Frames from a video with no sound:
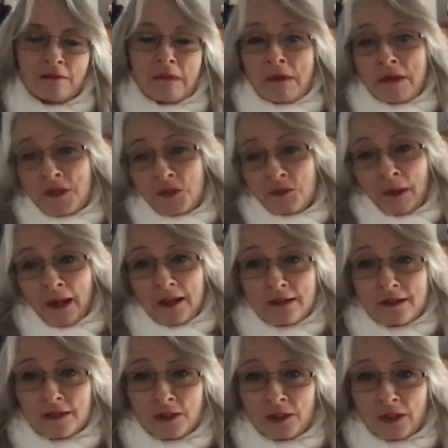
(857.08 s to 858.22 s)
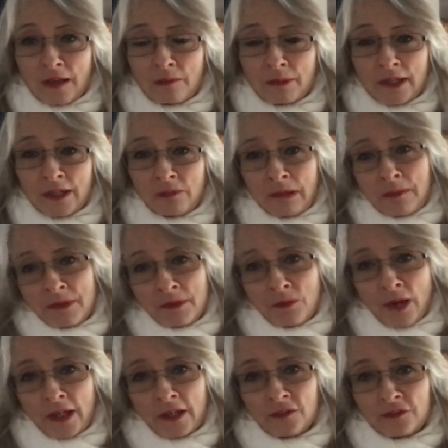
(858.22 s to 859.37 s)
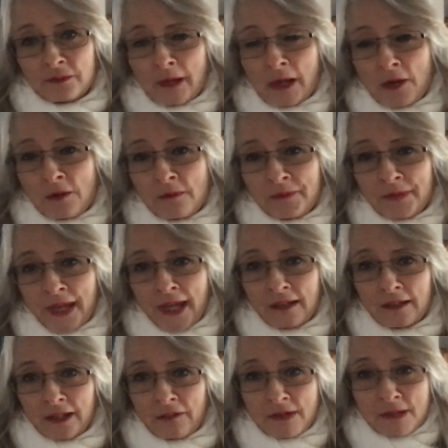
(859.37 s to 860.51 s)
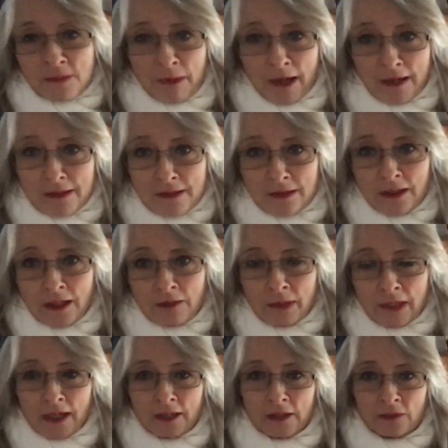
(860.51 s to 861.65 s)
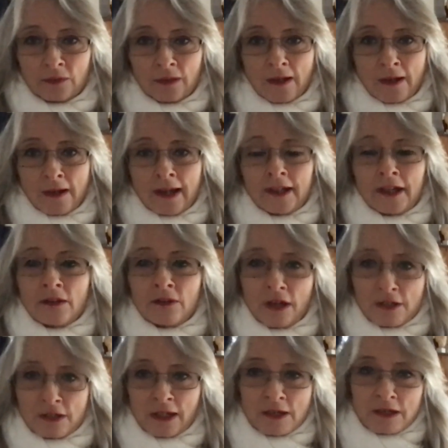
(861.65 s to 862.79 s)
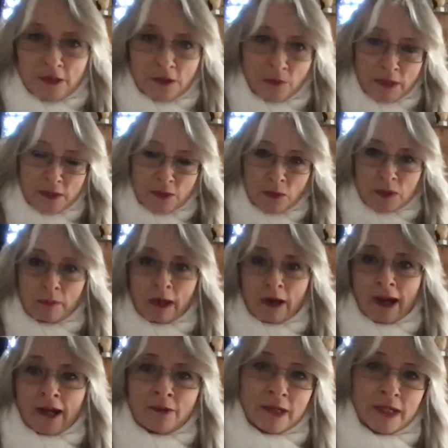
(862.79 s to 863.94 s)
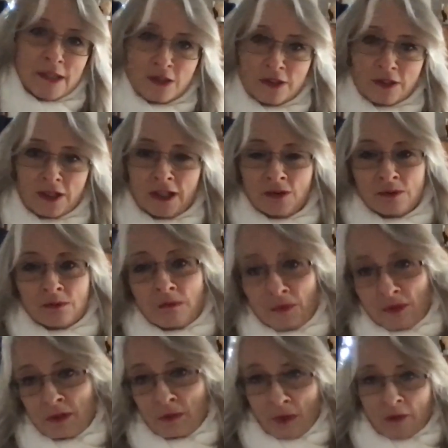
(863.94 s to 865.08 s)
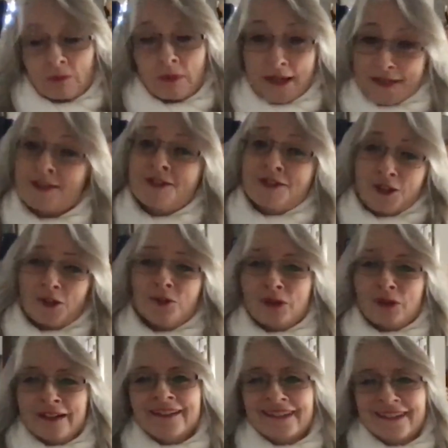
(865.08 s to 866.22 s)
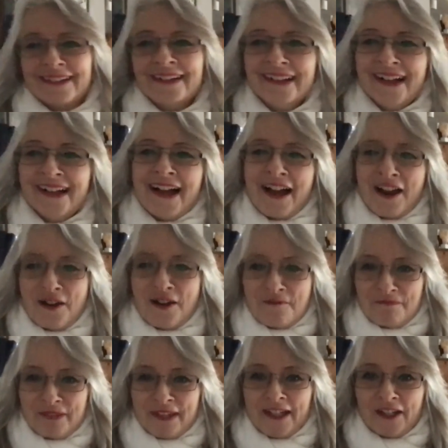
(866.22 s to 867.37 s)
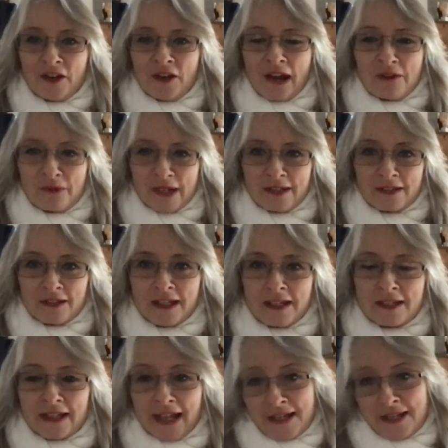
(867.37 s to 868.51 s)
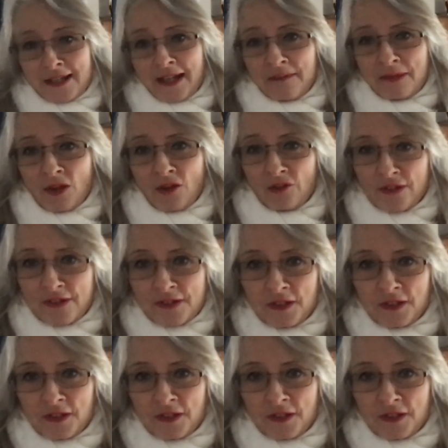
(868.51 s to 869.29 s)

maybe the space to do that, but then if people are working from home, then there is space. We kind of, I know Nigel Osland always talks about how we should, the workplace zoo, how we need to landscape the office,